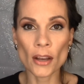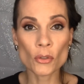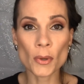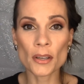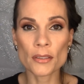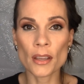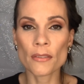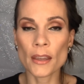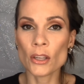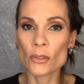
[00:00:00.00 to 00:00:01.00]
I just want to say
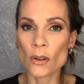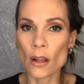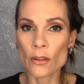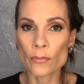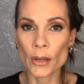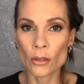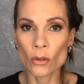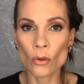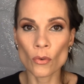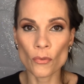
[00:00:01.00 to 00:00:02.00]
thank you to all of my
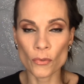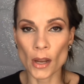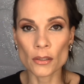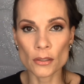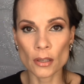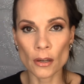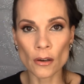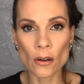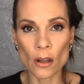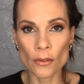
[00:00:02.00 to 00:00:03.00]
new friends
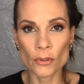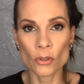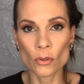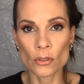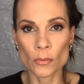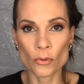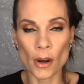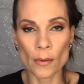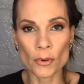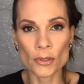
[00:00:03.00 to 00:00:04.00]
here, all of the new
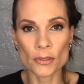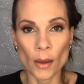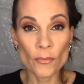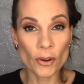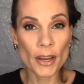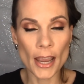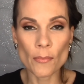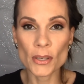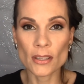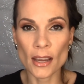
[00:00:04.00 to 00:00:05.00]
subscribers. I'm very
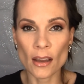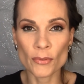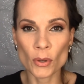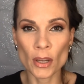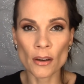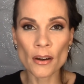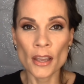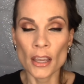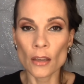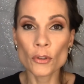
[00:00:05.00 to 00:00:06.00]
happy to have you here.
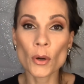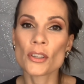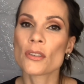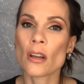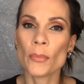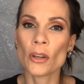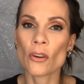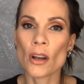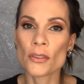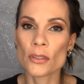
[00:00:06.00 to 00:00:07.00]
If you are just coming
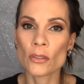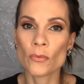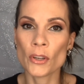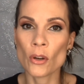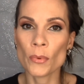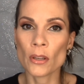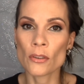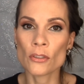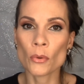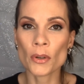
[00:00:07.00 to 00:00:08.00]
across this video
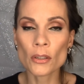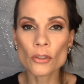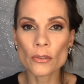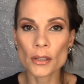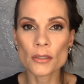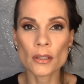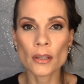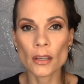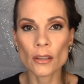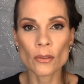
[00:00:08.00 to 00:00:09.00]
because you were
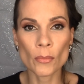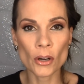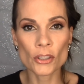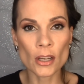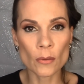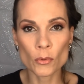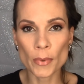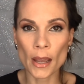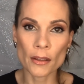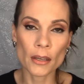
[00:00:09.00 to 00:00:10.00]
interested in the Marc Jacobs
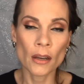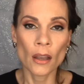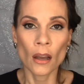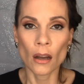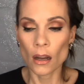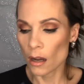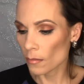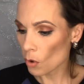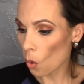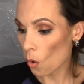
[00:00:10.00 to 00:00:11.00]
palette
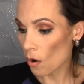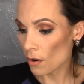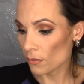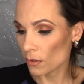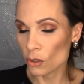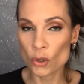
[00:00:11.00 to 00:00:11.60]
um, or the